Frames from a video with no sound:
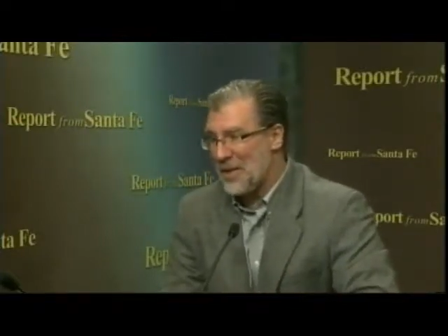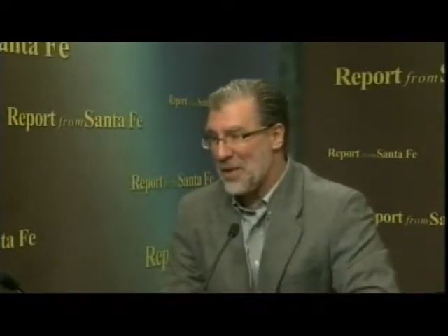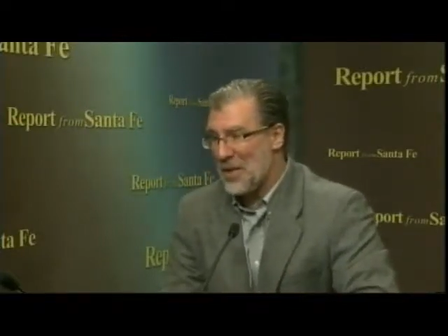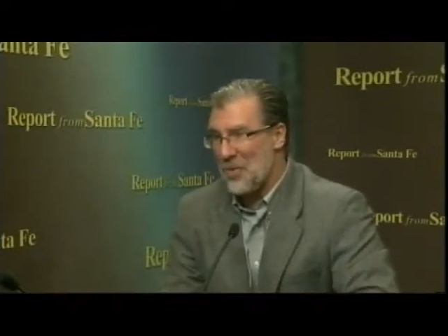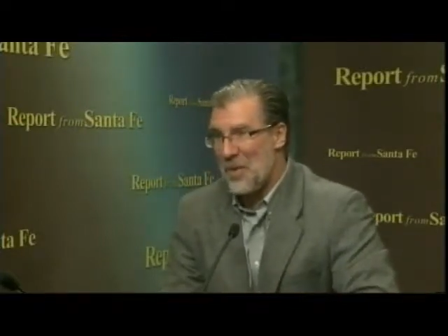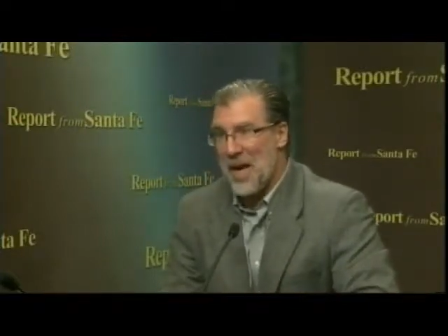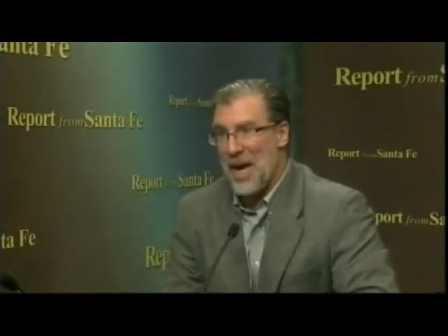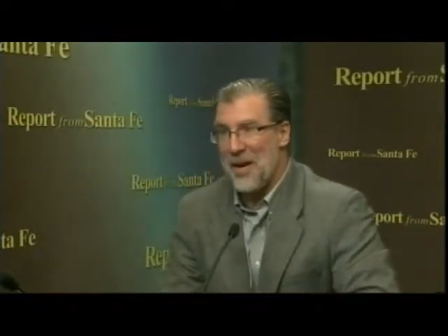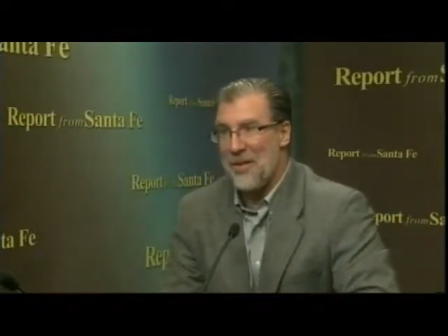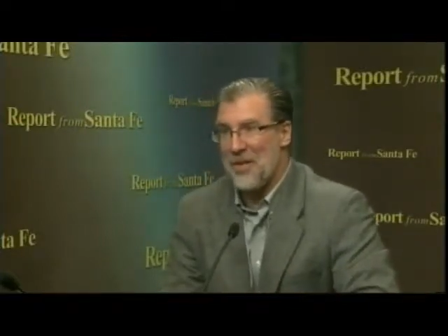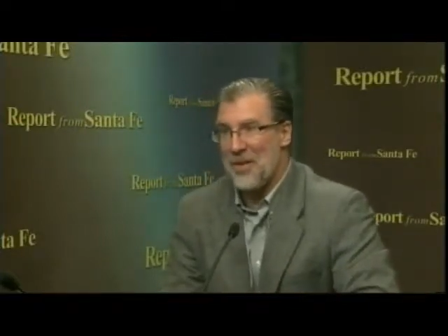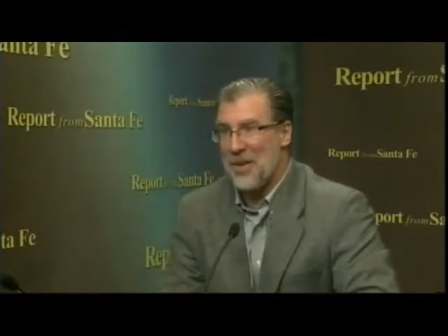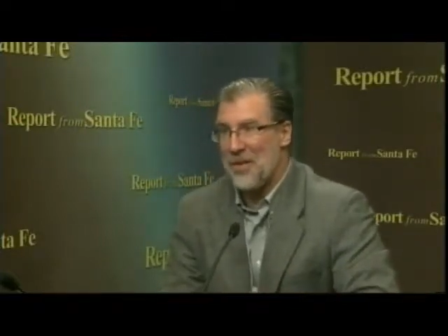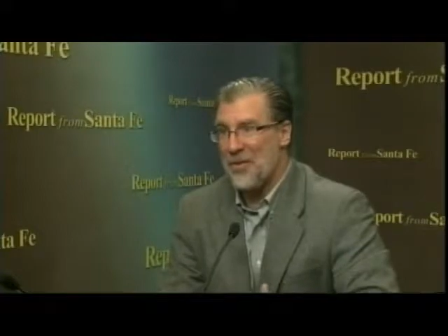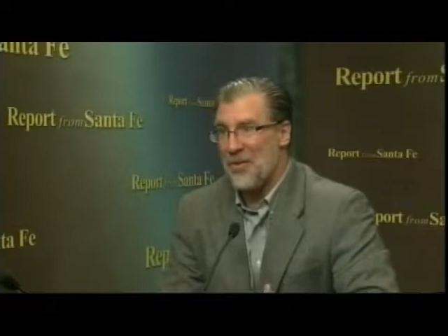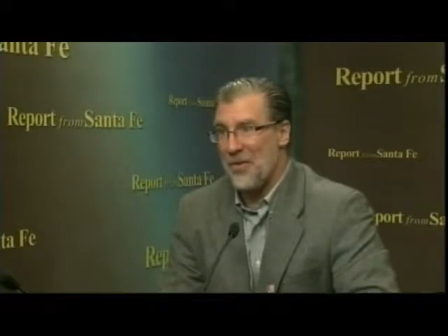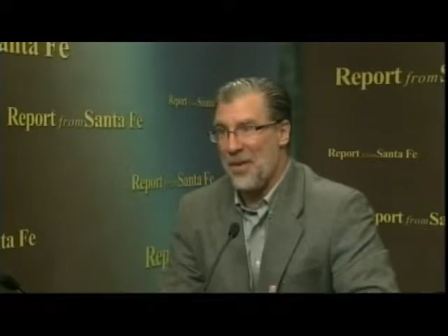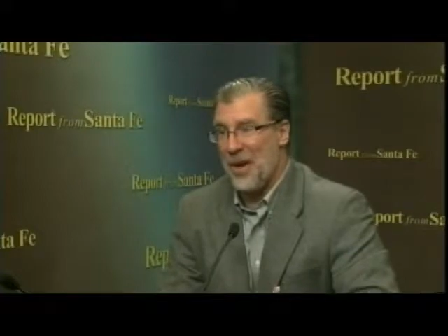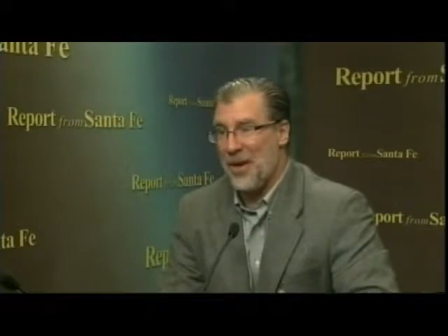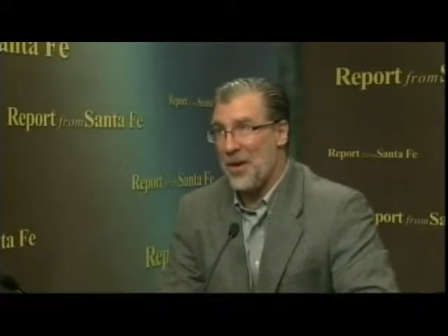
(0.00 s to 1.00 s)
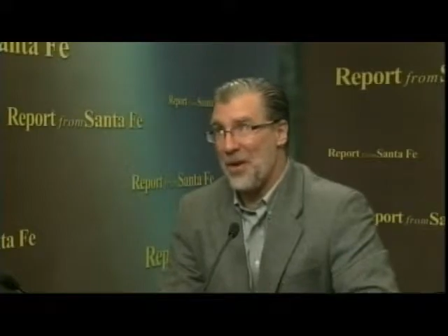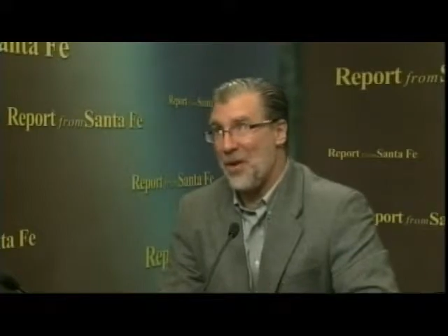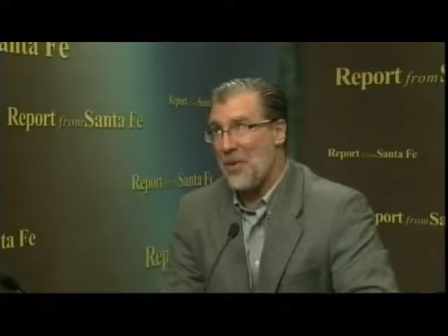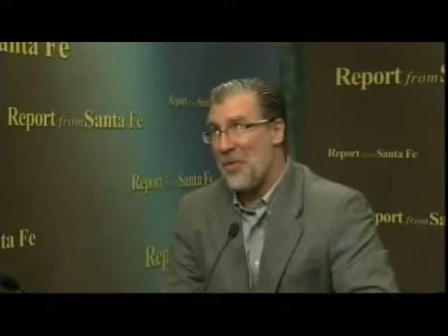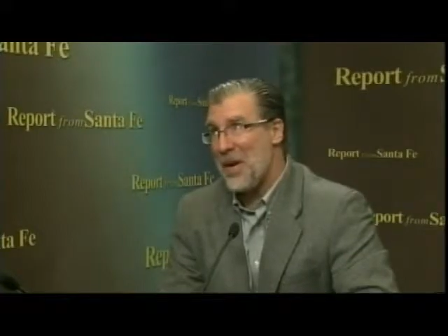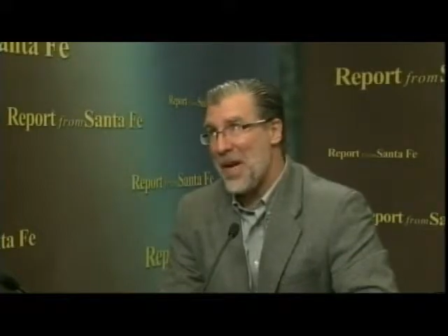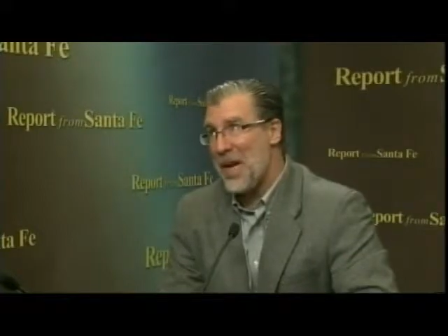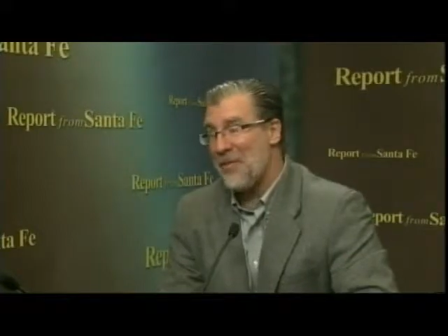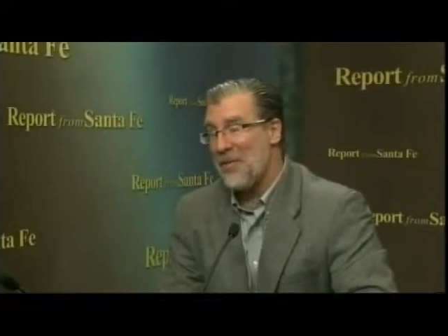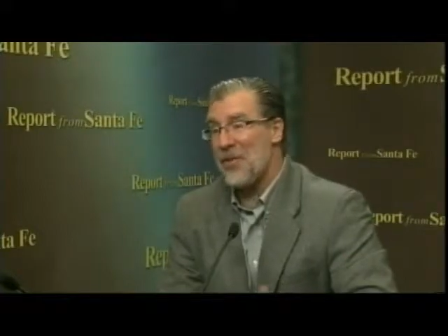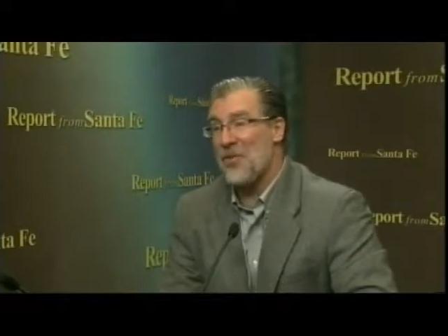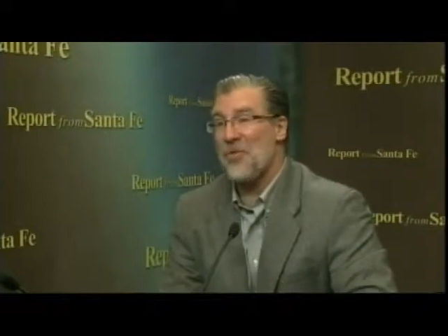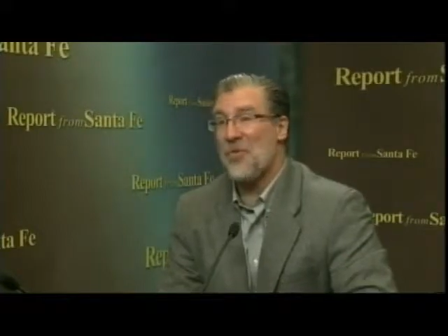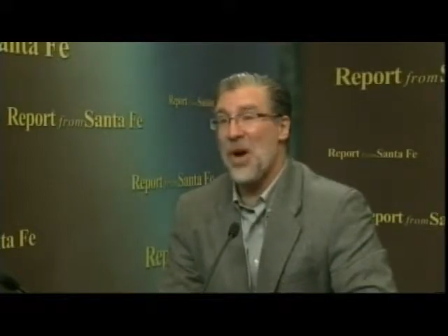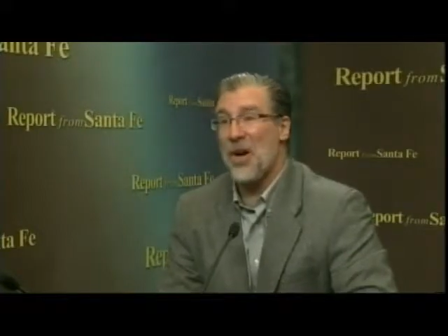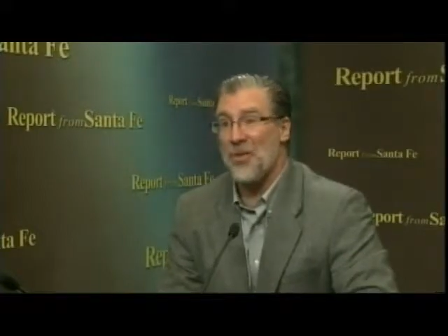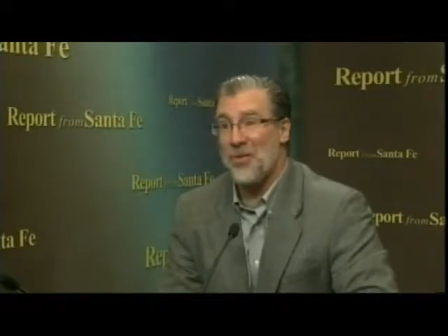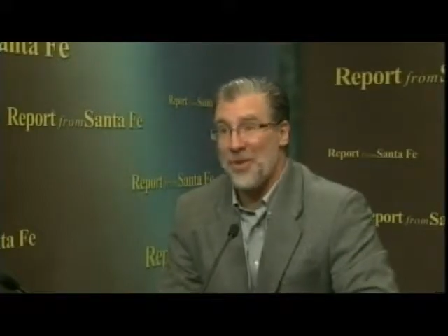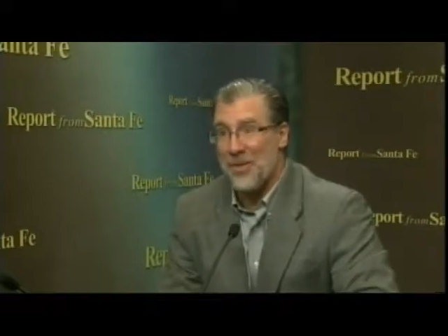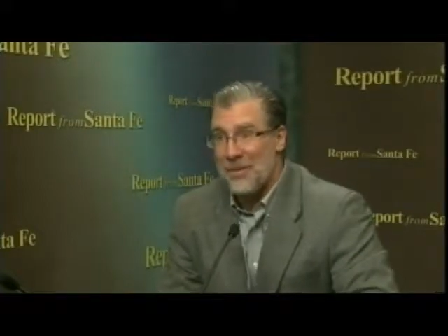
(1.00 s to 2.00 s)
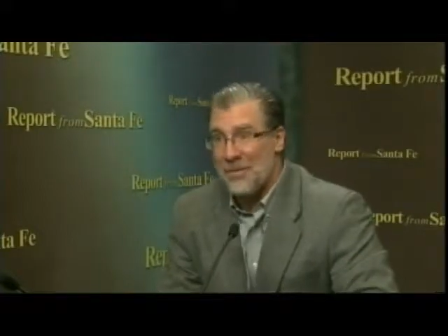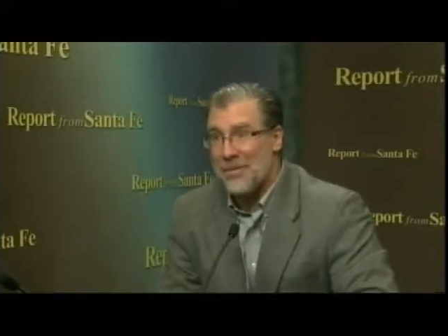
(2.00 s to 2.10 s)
creative destruction.